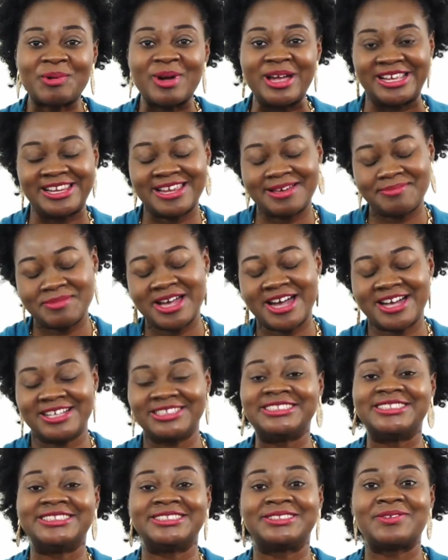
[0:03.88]
quick, let me
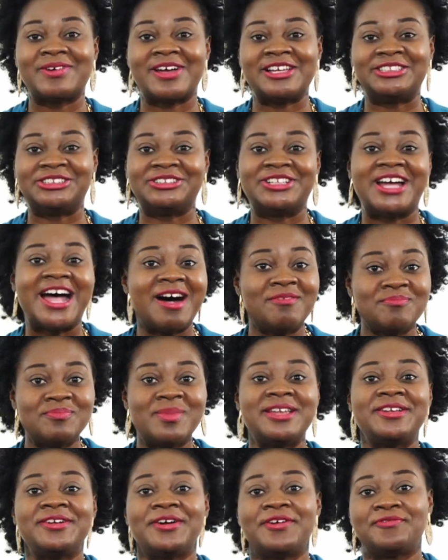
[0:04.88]
ask this question. How
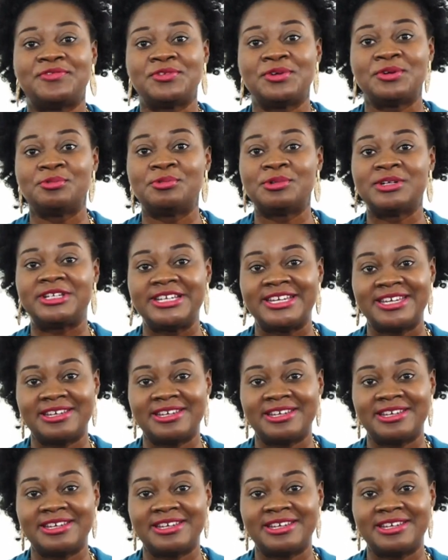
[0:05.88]
many of you would